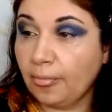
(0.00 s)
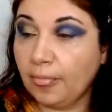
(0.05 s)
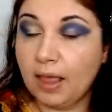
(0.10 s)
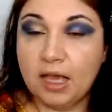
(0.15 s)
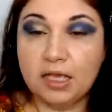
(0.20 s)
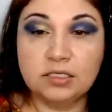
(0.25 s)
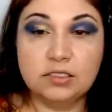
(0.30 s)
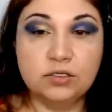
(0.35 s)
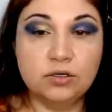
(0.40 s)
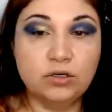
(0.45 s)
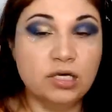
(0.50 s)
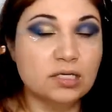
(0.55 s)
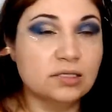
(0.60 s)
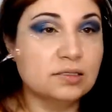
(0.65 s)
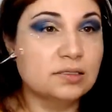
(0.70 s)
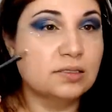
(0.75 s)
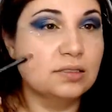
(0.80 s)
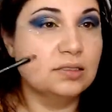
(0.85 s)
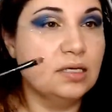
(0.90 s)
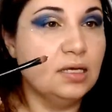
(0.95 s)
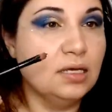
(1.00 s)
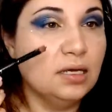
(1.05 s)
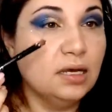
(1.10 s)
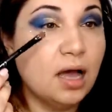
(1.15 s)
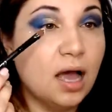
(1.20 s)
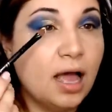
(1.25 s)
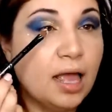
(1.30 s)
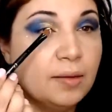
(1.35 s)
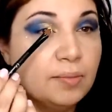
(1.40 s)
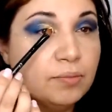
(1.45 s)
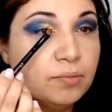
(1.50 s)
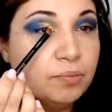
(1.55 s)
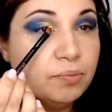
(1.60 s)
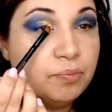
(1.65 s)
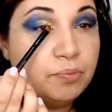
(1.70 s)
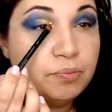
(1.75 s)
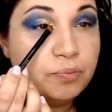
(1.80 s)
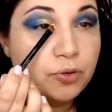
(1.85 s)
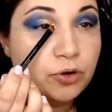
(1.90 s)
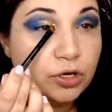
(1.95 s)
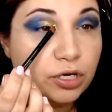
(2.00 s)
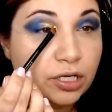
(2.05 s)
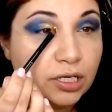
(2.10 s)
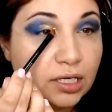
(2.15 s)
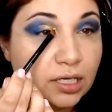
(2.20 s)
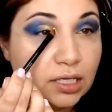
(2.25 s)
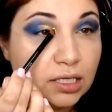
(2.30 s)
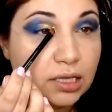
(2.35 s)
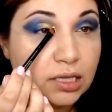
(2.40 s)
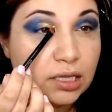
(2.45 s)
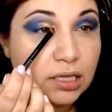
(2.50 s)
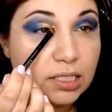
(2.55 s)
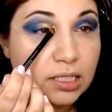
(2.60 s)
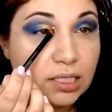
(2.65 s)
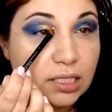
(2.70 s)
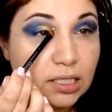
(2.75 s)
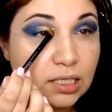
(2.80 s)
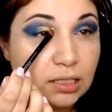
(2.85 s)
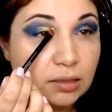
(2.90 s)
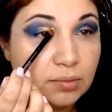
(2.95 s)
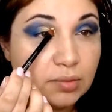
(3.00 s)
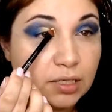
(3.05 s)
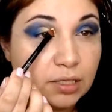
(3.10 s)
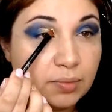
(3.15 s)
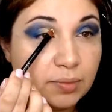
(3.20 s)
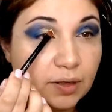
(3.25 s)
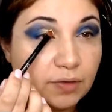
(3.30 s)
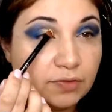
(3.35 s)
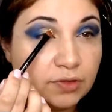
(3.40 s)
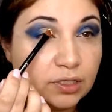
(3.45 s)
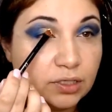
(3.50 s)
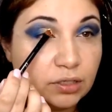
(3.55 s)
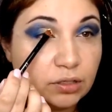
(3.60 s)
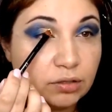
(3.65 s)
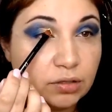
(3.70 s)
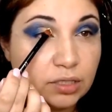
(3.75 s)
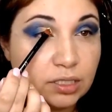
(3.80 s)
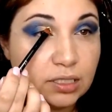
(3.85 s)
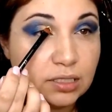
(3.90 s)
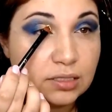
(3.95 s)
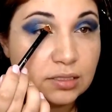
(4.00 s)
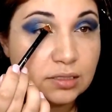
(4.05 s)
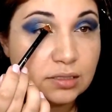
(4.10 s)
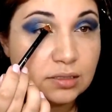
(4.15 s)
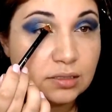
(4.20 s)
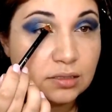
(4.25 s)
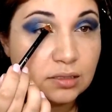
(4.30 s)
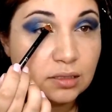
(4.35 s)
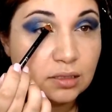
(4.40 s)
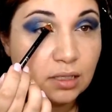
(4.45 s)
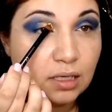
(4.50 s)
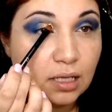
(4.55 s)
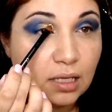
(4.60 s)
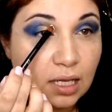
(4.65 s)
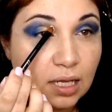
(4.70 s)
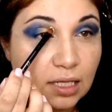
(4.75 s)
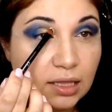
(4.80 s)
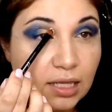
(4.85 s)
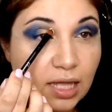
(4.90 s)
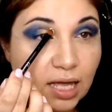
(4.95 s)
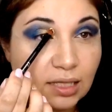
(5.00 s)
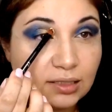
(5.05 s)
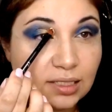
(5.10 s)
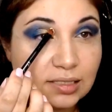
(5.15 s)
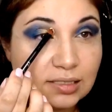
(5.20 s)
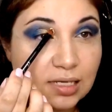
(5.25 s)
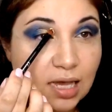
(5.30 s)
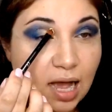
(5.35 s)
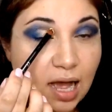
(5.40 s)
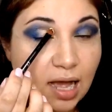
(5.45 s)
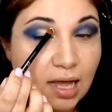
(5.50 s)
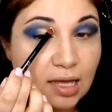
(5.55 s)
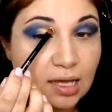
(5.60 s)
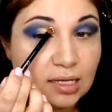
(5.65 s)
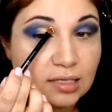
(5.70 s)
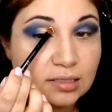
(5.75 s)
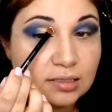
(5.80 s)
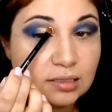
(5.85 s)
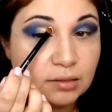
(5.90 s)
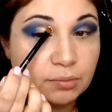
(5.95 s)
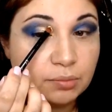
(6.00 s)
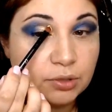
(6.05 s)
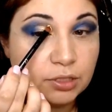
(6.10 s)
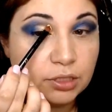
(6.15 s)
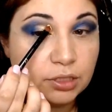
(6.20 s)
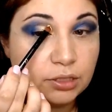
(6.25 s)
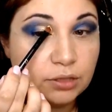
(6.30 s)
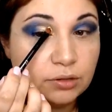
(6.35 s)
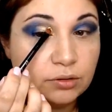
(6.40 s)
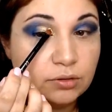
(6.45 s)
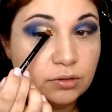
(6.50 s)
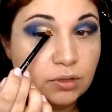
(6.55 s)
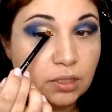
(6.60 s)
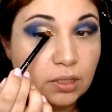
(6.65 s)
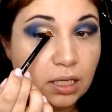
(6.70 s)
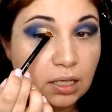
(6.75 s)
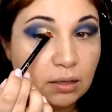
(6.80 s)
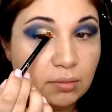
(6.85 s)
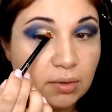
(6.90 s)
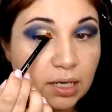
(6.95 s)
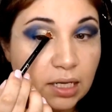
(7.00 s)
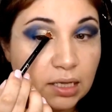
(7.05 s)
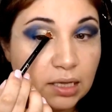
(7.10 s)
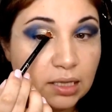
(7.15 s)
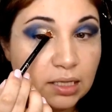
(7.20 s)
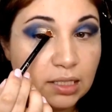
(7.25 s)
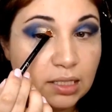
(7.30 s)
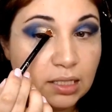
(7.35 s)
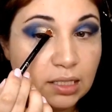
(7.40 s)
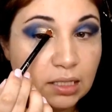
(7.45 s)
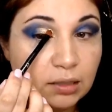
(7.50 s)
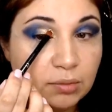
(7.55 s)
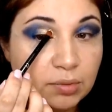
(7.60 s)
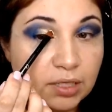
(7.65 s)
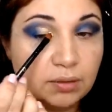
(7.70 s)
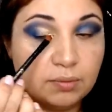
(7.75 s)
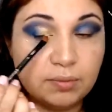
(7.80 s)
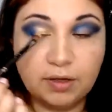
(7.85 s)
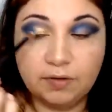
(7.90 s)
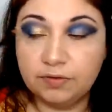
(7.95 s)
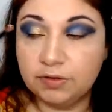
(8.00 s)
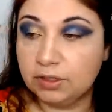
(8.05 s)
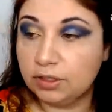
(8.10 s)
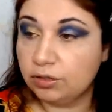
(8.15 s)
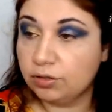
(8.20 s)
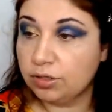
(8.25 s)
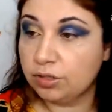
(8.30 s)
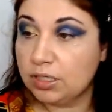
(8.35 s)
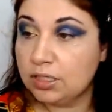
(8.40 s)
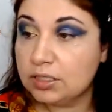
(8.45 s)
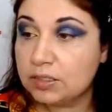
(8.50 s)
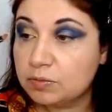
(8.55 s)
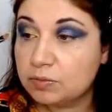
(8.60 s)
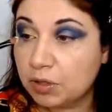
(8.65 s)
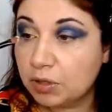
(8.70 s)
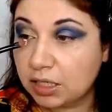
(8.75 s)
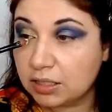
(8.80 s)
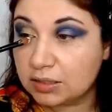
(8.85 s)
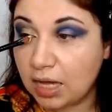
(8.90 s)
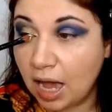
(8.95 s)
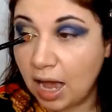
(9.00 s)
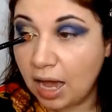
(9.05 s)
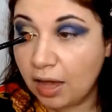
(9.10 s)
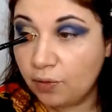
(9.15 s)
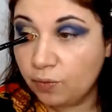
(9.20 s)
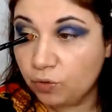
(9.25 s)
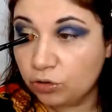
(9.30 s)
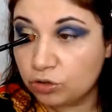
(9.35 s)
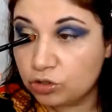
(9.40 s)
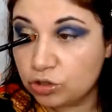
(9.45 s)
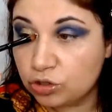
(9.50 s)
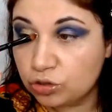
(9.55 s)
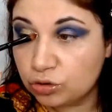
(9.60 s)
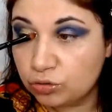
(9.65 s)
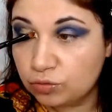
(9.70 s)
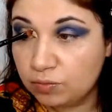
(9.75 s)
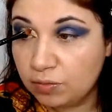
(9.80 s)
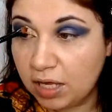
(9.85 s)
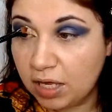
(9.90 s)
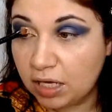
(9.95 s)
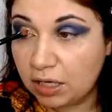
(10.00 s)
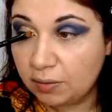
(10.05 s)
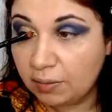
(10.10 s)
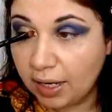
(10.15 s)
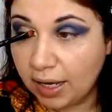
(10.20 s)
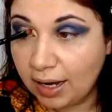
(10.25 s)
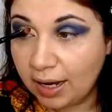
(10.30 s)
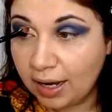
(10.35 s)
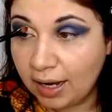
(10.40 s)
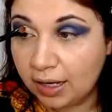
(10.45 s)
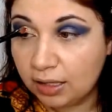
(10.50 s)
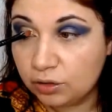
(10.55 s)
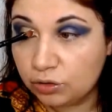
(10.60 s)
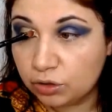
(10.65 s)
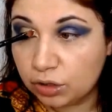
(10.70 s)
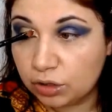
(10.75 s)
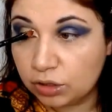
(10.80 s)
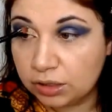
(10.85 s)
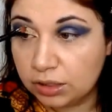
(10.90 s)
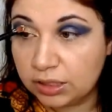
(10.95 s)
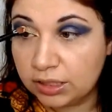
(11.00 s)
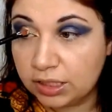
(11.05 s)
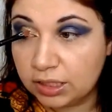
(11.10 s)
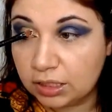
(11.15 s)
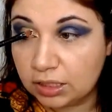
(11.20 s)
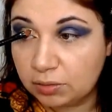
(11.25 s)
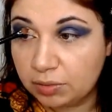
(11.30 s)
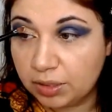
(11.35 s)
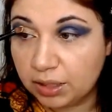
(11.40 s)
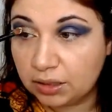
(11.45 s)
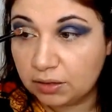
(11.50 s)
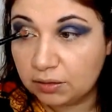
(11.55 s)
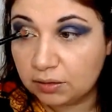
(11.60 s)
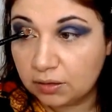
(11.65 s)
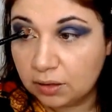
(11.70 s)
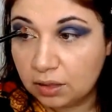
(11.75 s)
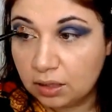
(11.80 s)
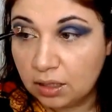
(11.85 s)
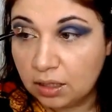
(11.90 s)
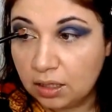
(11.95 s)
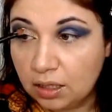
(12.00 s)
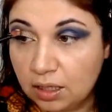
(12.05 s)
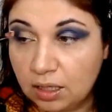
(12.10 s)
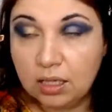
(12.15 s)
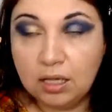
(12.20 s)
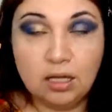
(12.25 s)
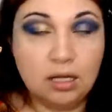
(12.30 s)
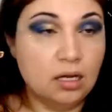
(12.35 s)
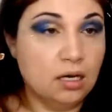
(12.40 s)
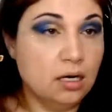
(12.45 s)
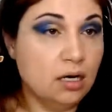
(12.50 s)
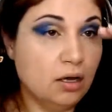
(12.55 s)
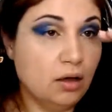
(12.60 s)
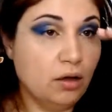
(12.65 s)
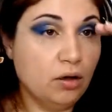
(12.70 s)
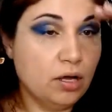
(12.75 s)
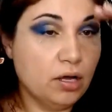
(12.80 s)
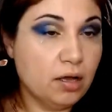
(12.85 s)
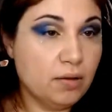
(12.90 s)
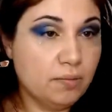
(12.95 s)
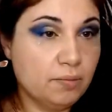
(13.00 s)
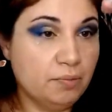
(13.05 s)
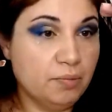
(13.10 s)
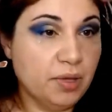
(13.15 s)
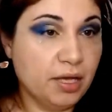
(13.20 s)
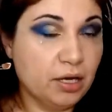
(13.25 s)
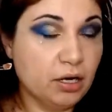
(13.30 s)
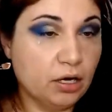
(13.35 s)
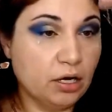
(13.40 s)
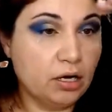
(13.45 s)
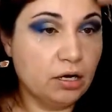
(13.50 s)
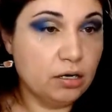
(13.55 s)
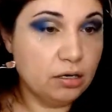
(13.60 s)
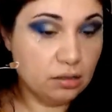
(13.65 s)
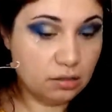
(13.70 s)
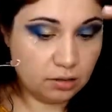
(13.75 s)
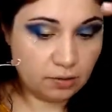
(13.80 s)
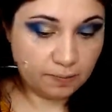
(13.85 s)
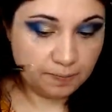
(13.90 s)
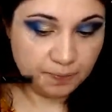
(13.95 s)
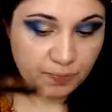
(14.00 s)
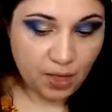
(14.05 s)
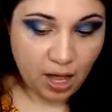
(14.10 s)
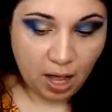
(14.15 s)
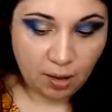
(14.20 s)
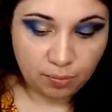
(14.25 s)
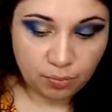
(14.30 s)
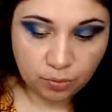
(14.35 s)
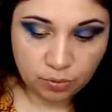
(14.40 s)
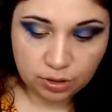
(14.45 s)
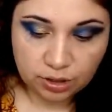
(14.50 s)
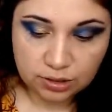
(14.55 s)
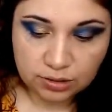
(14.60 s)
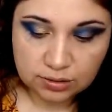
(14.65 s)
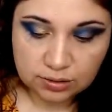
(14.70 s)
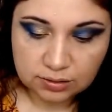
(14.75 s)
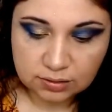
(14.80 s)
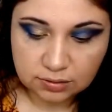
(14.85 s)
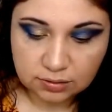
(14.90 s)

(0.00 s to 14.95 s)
As you can see, I'm putting it a little bit above the crease, not as high as the blue, but a little bit above the crease because I want to make my eye look a little bit bigger upwards,